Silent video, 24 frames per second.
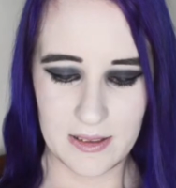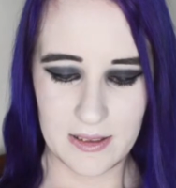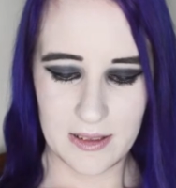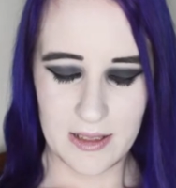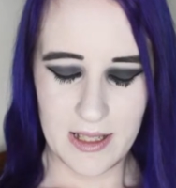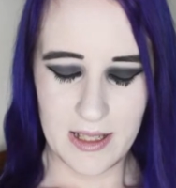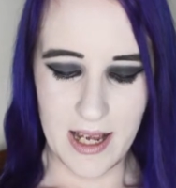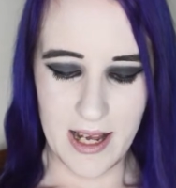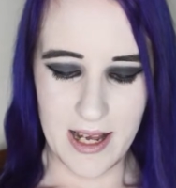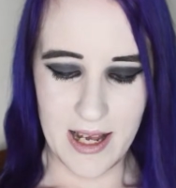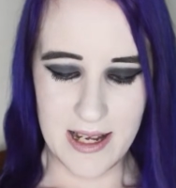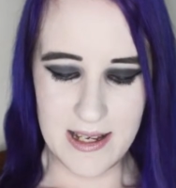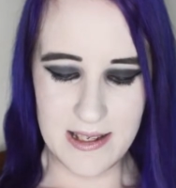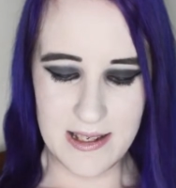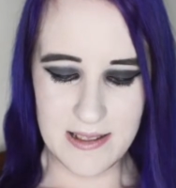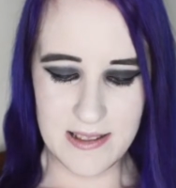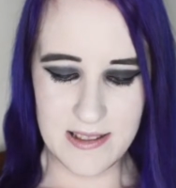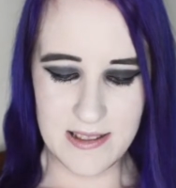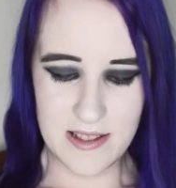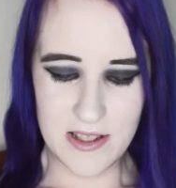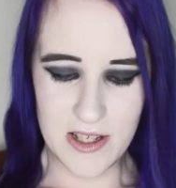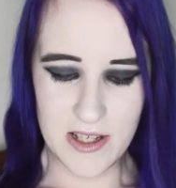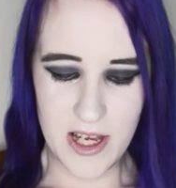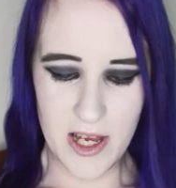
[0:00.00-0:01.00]
Yeah, I
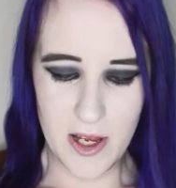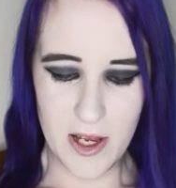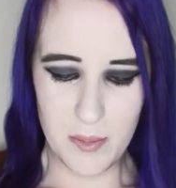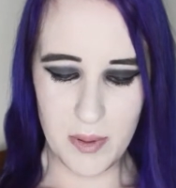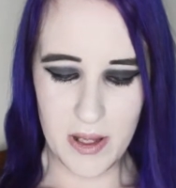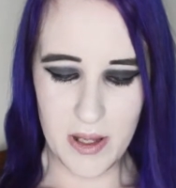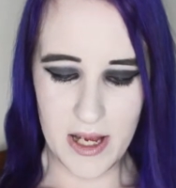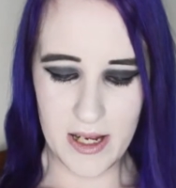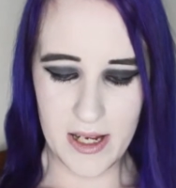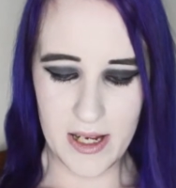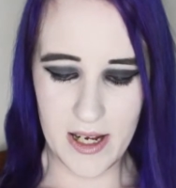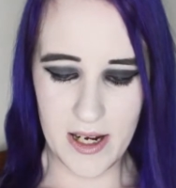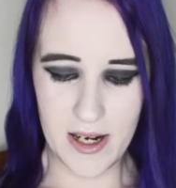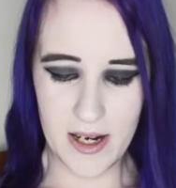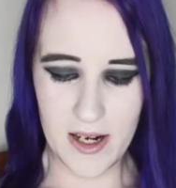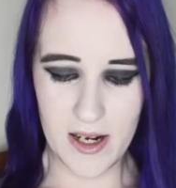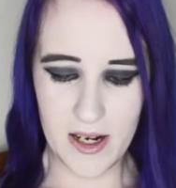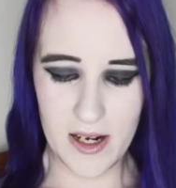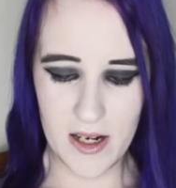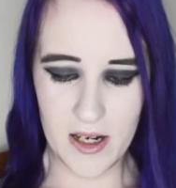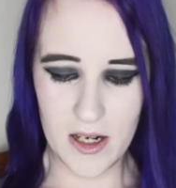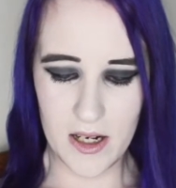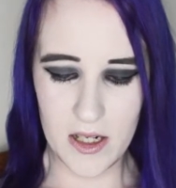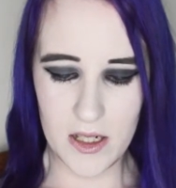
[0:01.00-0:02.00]
still have black
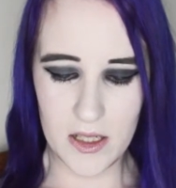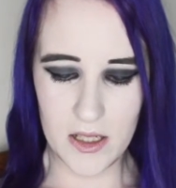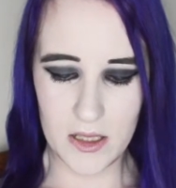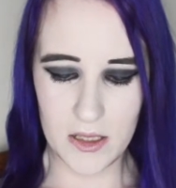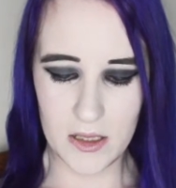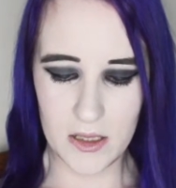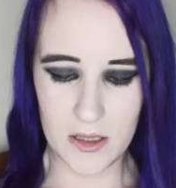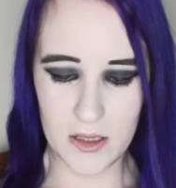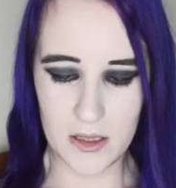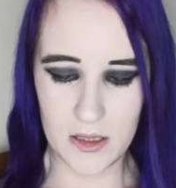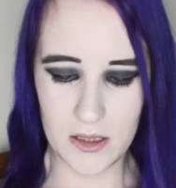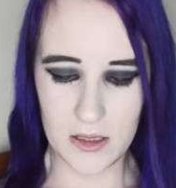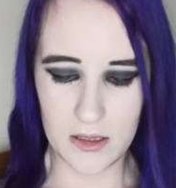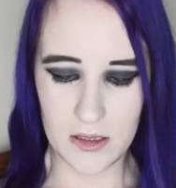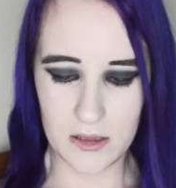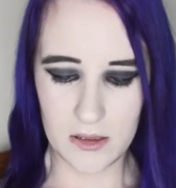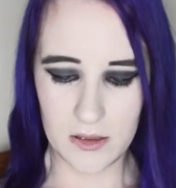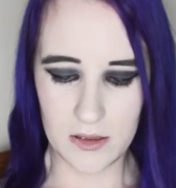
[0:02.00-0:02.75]
hair